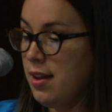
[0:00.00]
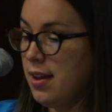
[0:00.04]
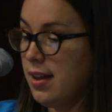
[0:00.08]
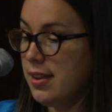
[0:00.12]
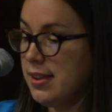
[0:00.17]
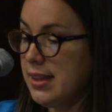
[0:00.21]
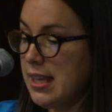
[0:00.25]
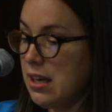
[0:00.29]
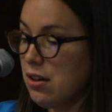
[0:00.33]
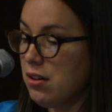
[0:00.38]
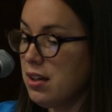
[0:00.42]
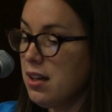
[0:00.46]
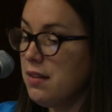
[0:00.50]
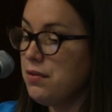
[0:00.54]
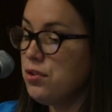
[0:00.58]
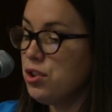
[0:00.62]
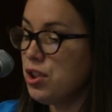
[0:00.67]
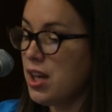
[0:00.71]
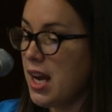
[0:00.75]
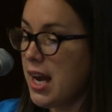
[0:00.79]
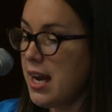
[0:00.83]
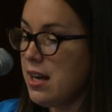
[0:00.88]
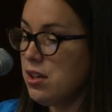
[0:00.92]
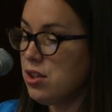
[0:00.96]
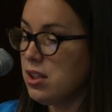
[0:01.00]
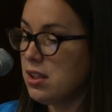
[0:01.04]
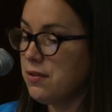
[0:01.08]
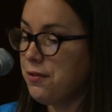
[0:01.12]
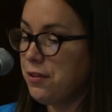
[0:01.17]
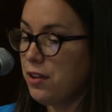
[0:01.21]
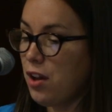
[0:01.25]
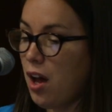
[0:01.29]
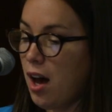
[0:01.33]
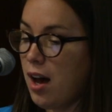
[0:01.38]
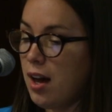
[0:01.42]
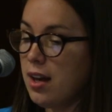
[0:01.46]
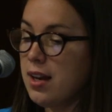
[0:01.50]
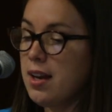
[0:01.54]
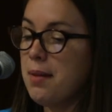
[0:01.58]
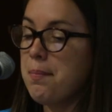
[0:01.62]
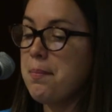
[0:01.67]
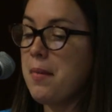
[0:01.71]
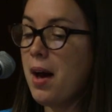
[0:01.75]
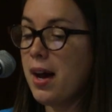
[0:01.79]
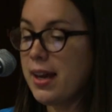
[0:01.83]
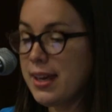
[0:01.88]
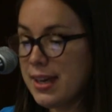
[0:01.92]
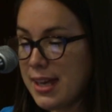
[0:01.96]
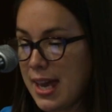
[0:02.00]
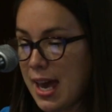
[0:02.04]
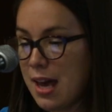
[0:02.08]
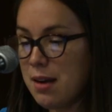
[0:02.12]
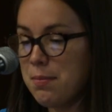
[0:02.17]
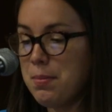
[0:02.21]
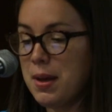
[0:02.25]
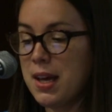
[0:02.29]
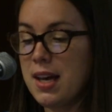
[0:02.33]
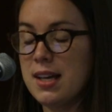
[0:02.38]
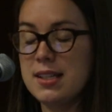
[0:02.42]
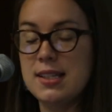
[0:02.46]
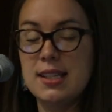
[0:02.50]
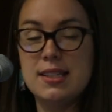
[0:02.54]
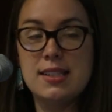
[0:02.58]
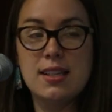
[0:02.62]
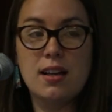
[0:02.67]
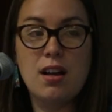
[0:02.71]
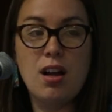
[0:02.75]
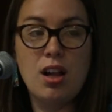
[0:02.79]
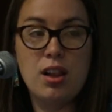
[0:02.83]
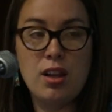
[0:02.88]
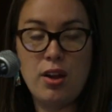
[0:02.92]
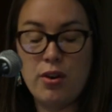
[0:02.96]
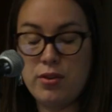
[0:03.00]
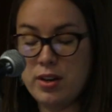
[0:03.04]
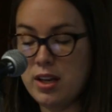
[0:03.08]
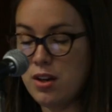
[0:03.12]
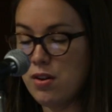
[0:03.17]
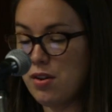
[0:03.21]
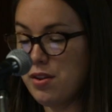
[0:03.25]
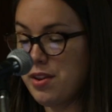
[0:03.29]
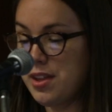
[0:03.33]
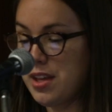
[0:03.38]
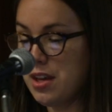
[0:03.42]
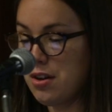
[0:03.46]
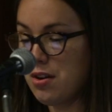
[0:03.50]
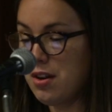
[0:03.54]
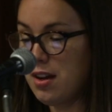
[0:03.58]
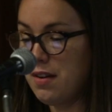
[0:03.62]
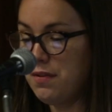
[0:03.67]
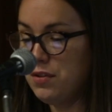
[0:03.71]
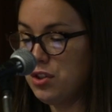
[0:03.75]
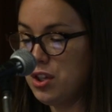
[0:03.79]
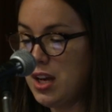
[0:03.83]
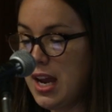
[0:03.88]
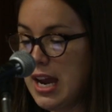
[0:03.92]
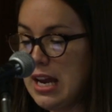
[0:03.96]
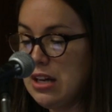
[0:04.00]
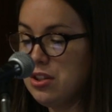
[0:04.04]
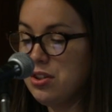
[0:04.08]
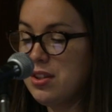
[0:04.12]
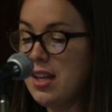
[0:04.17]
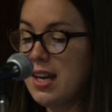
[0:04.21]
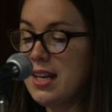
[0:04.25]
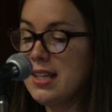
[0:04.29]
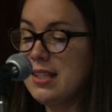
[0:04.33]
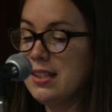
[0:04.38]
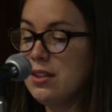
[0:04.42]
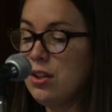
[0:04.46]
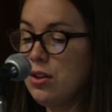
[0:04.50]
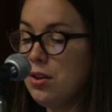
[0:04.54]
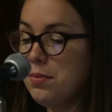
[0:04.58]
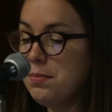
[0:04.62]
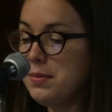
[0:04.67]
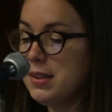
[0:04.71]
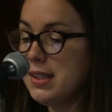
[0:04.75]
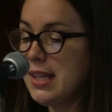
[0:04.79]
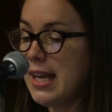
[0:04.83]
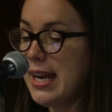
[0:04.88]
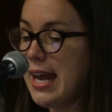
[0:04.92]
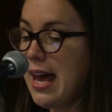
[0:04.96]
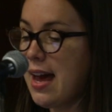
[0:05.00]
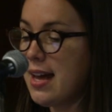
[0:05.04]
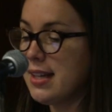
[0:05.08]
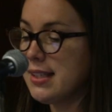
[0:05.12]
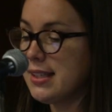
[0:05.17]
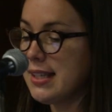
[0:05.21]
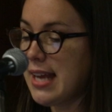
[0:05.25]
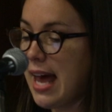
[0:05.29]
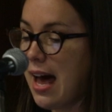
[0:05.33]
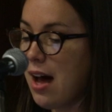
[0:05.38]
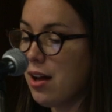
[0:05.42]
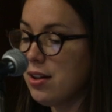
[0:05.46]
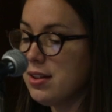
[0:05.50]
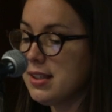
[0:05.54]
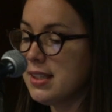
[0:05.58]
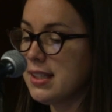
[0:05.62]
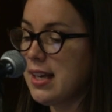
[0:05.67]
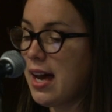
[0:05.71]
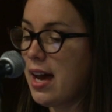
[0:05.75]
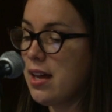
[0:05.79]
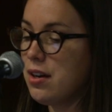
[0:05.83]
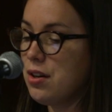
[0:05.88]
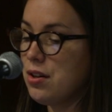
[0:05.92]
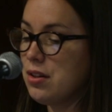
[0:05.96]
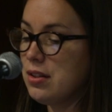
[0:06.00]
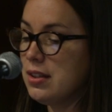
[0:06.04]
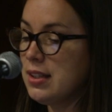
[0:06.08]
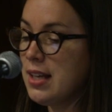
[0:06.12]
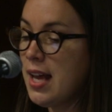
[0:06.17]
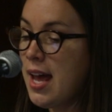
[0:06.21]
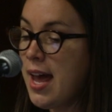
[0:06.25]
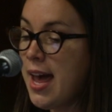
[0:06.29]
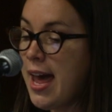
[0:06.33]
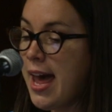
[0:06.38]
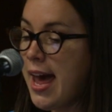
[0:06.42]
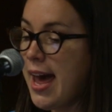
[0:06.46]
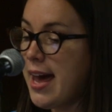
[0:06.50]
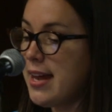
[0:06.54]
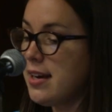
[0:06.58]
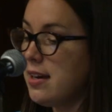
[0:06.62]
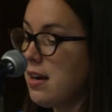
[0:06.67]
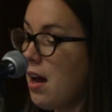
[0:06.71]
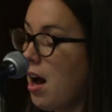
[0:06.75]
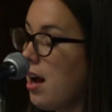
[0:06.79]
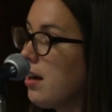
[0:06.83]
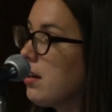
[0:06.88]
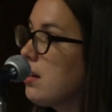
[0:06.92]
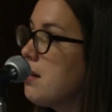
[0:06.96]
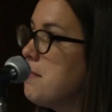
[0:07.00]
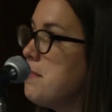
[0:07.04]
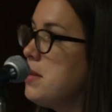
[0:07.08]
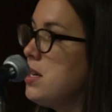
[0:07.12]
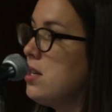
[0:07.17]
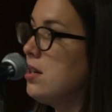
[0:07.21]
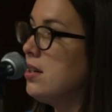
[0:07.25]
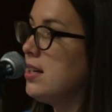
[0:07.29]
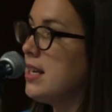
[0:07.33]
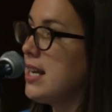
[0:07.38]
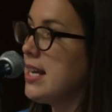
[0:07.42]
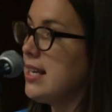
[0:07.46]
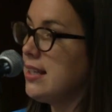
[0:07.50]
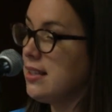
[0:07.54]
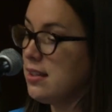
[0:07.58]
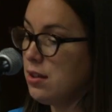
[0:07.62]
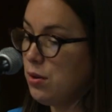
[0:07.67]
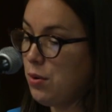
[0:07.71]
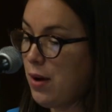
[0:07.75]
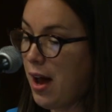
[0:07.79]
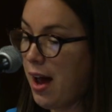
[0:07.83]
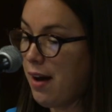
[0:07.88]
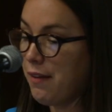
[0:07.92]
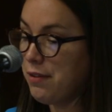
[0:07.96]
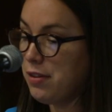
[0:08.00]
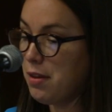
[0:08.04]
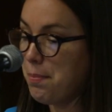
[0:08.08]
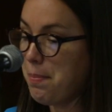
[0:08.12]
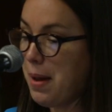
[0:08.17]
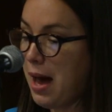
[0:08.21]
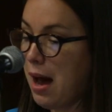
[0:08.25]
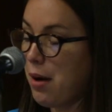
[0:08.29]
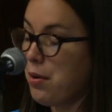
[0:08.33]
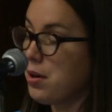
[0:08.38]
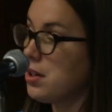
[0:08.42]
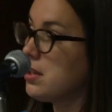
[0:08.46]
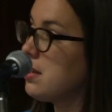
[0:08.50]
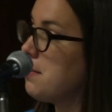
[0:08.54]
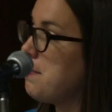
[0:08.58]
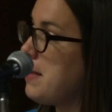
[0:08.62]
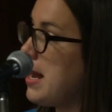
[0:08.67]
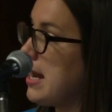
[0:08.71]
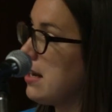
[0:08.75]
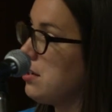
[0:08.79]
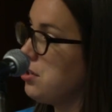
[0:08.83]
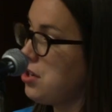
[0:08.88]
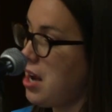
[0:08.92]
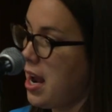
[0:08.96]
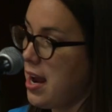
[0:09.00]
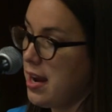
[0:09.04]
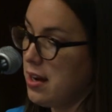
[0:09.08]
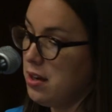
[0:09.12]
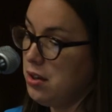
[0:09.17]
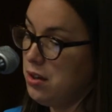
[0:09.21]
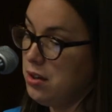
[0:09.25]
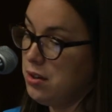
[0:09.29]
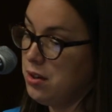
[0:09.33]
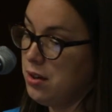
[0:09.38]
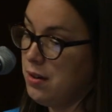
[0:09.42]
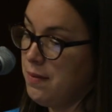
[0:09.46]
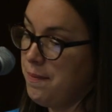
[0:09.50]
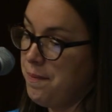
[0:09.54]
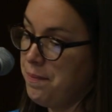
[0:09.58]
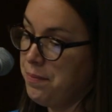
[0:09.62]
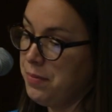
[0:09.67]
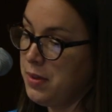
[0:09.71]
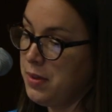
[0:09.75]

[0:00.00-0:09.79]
The theory of change is flawed, again, because it's a colonial theory of change that assumes that it's outsiders and not communities who have the power to make change.